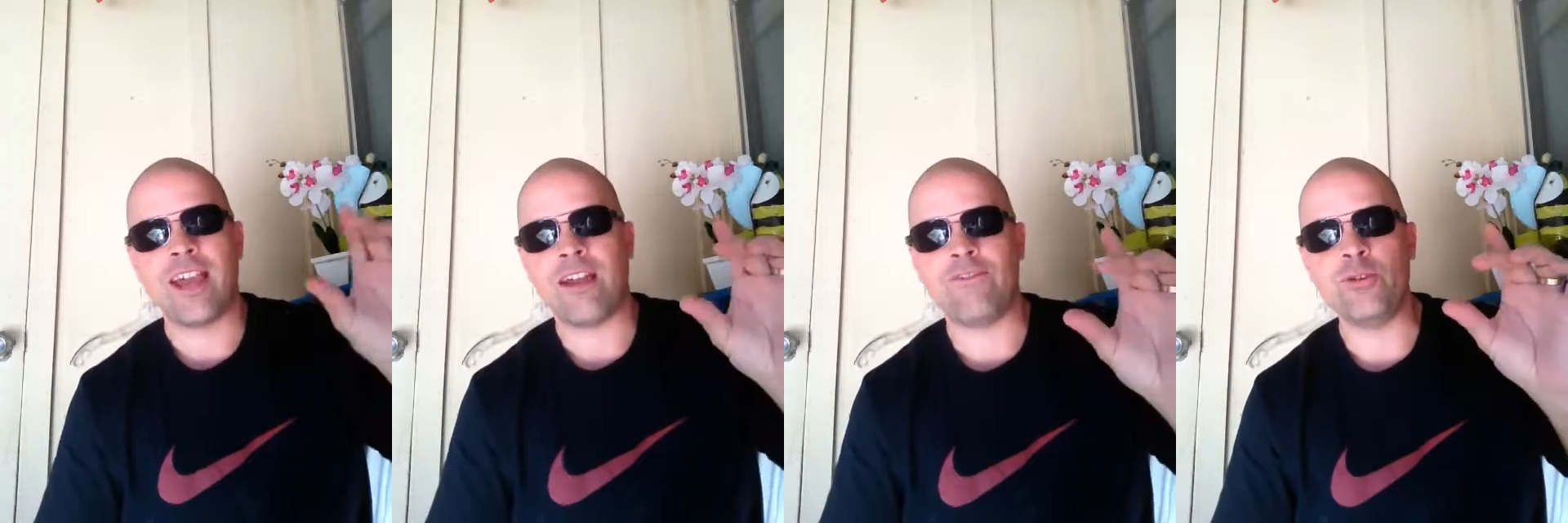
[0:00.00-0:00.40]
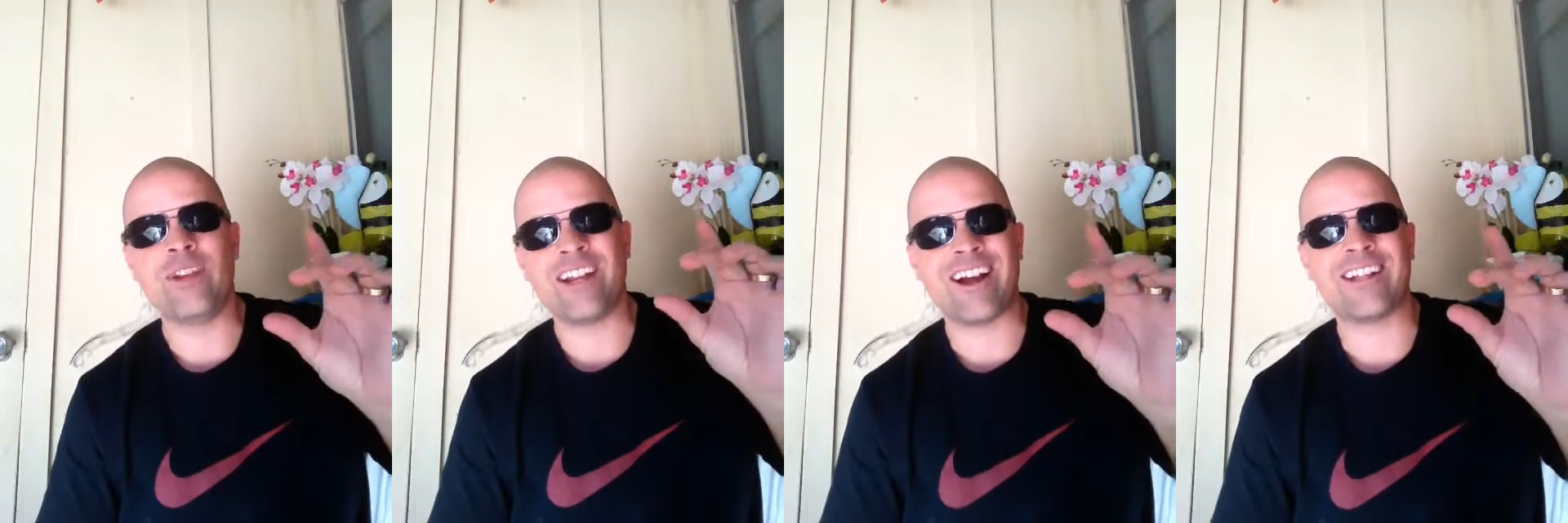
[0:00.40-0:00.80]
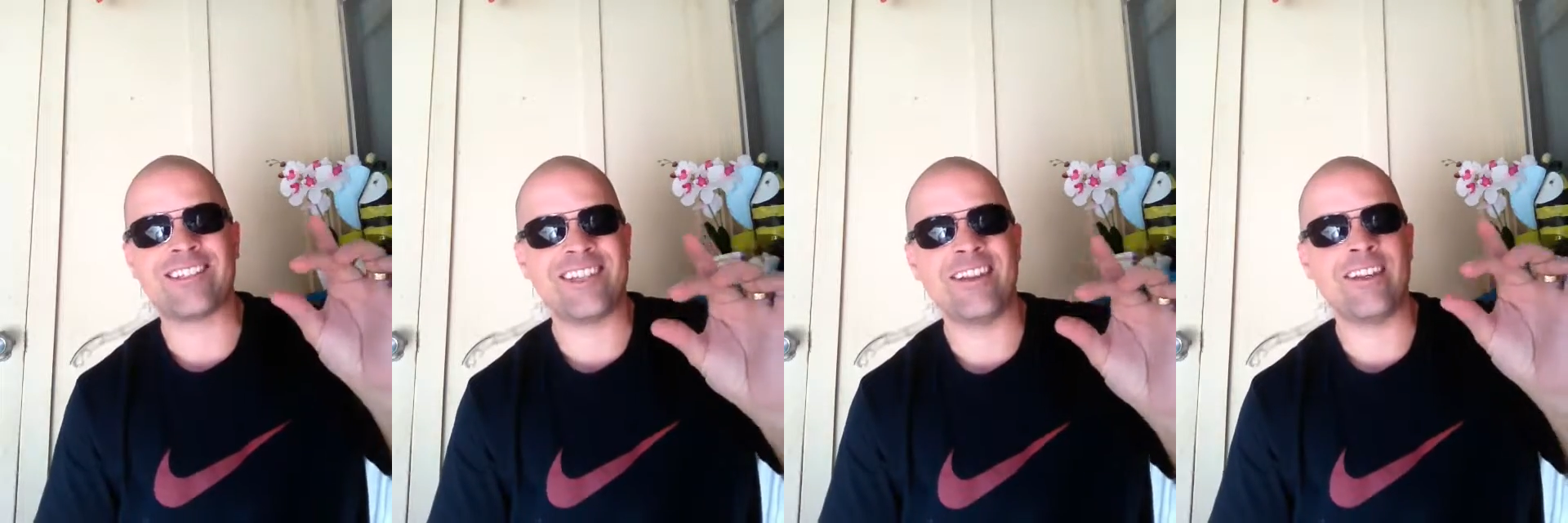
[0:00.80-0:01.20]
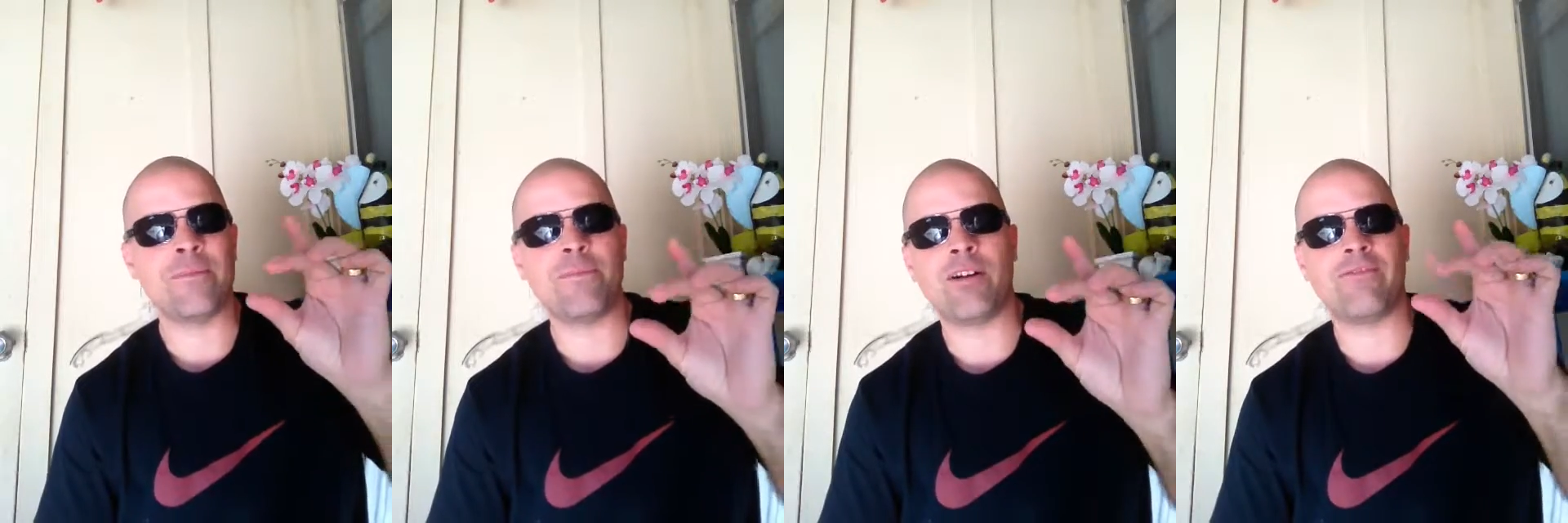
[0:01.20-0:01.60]
if you cannot see the
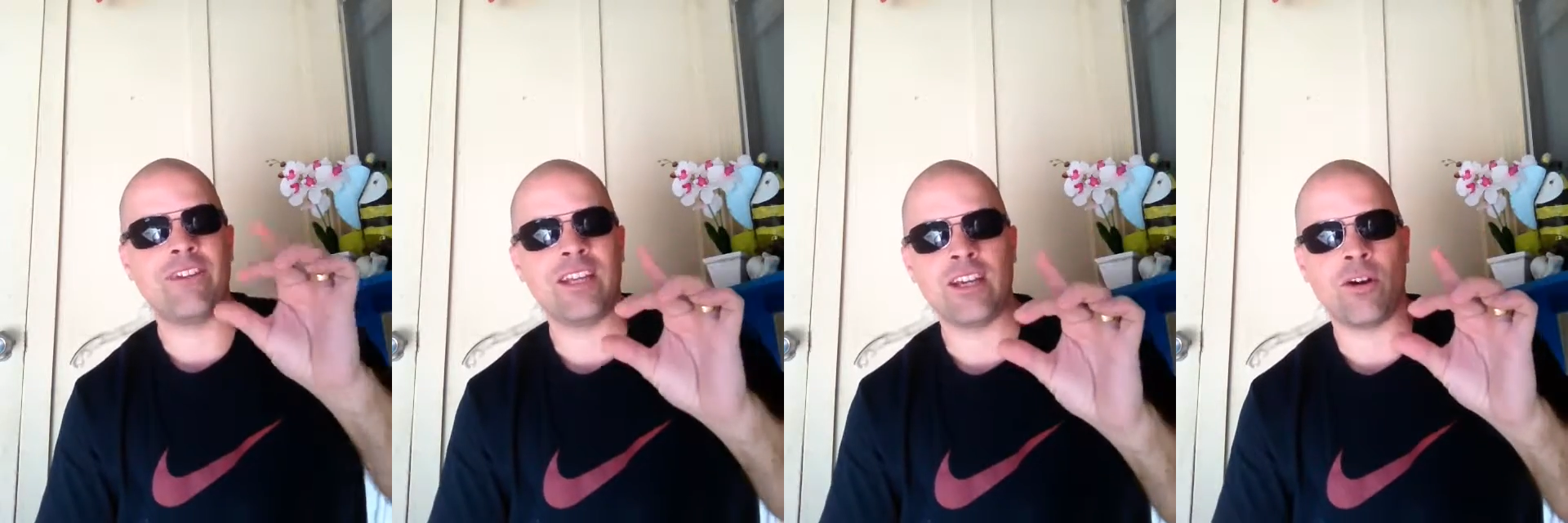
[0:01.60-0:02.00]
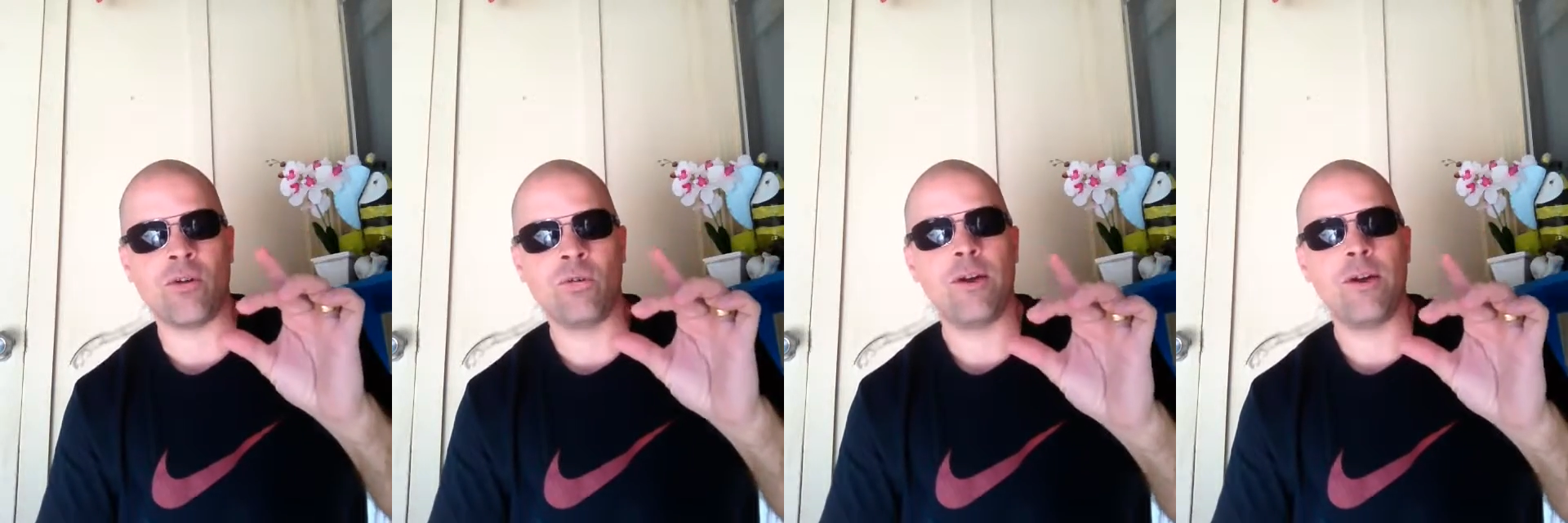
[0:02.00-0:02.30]
above video,